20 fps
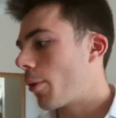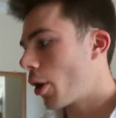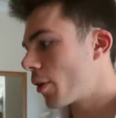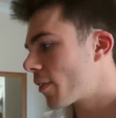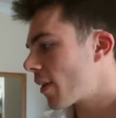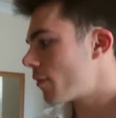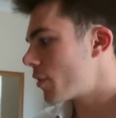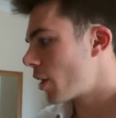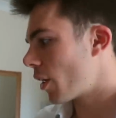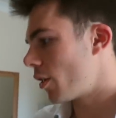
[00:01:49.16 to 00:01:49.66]
I'm going
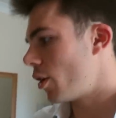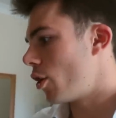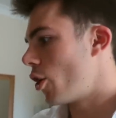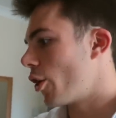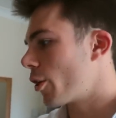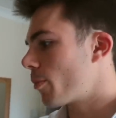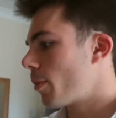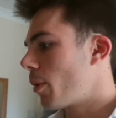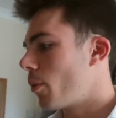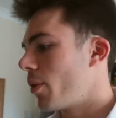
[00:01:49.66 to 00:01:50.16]
to have another
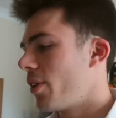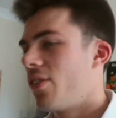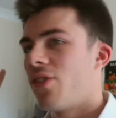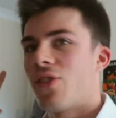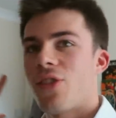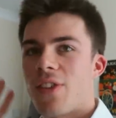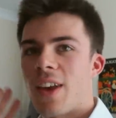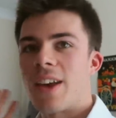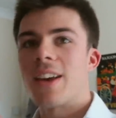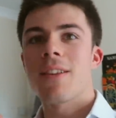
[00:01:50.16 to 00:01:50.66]
look, but I wanted to
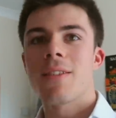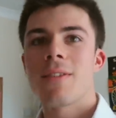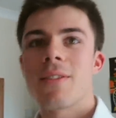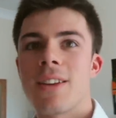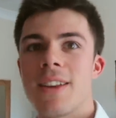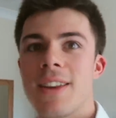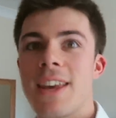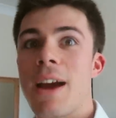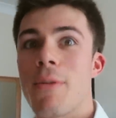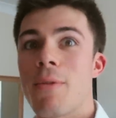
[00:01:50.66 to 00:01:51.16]
just like
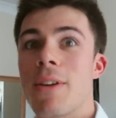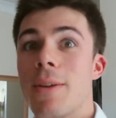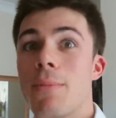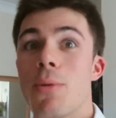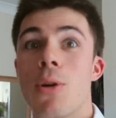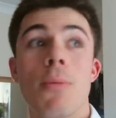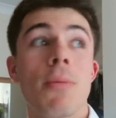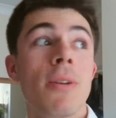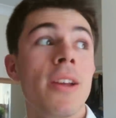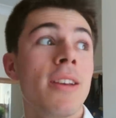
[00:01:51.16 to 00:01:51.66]
get ready
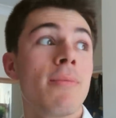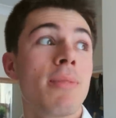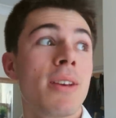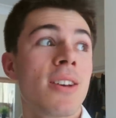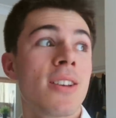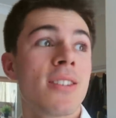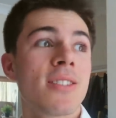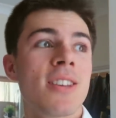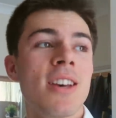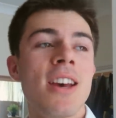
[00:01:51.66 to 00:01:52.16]
properly
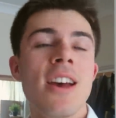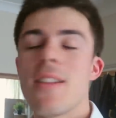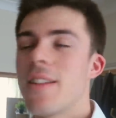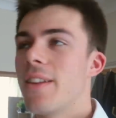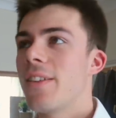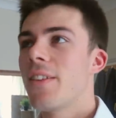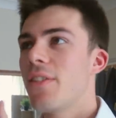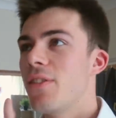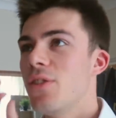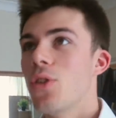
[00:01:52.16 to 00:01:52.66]
because
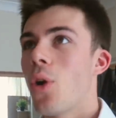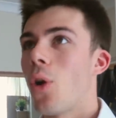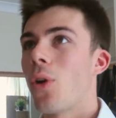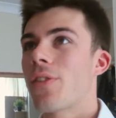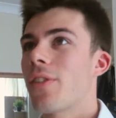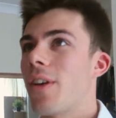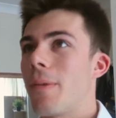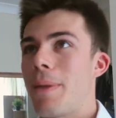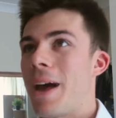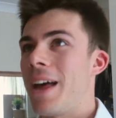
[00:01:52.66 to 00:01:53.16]
this is
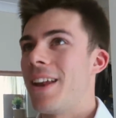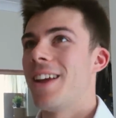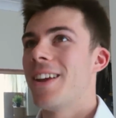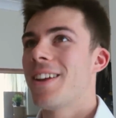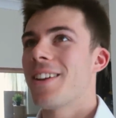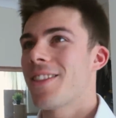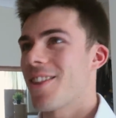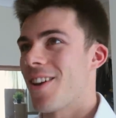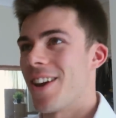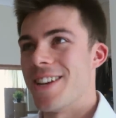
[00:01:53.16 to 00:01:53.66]
not a
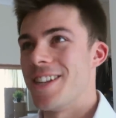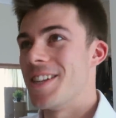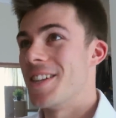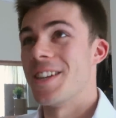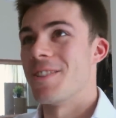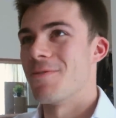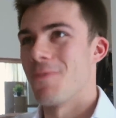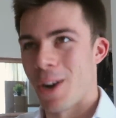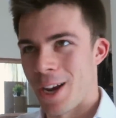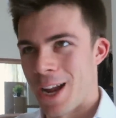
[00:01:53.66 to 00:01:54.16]
panic that I
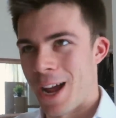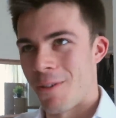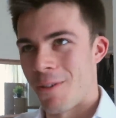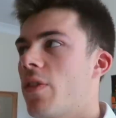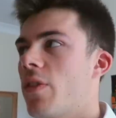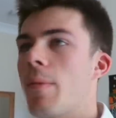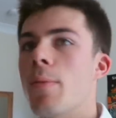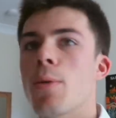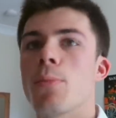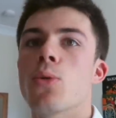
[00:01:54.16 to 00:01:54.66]
needed right
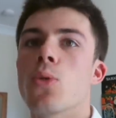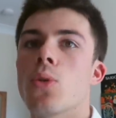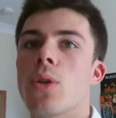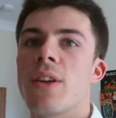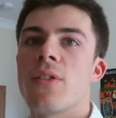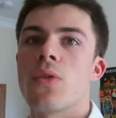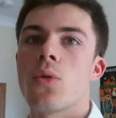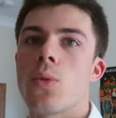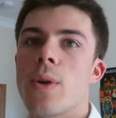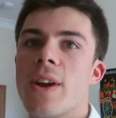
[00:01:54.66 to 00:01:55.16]
Summer ball
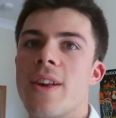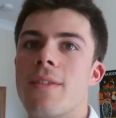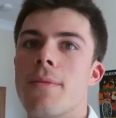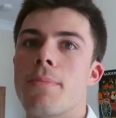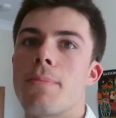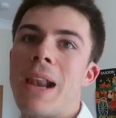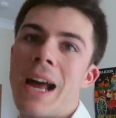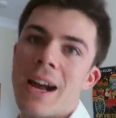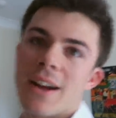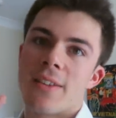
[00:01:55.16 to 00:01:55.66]
is always
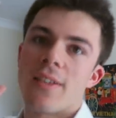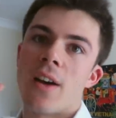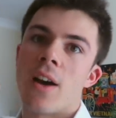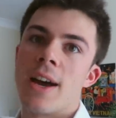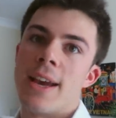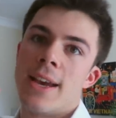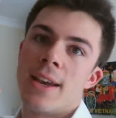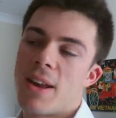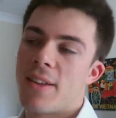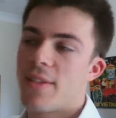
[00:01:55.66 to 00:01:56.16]
black
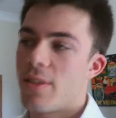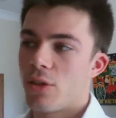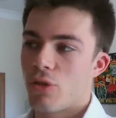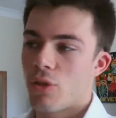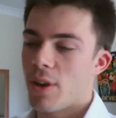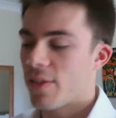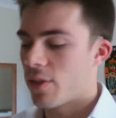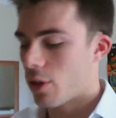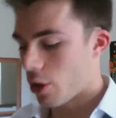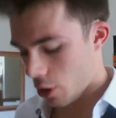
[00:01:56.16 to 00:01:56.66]
tie as the
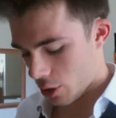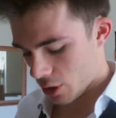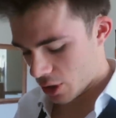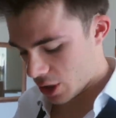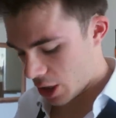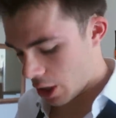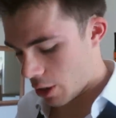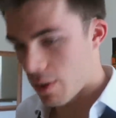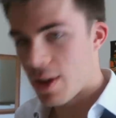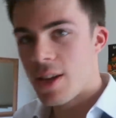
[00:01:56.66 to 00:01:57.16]
dress code.
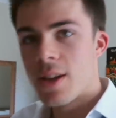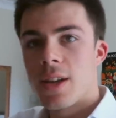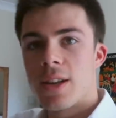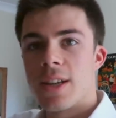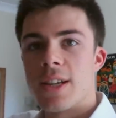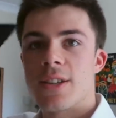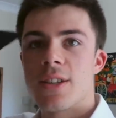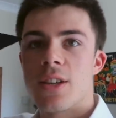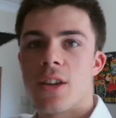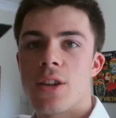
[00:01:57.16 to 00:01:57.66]
So
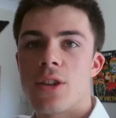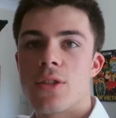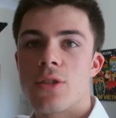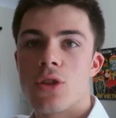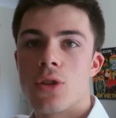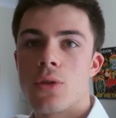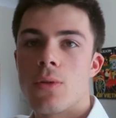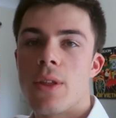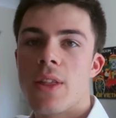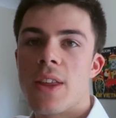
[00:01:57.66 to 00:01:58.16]
need to
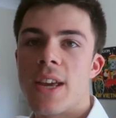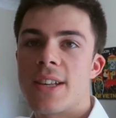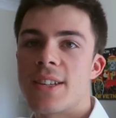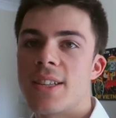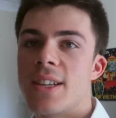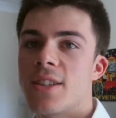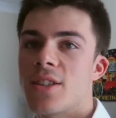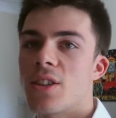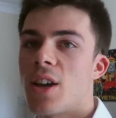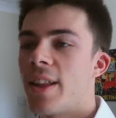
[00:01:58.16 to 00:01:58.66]
do
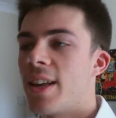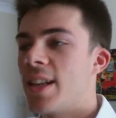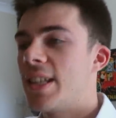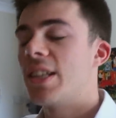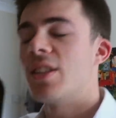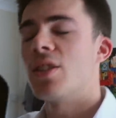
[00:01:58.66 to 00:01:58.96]
this, need to tie this.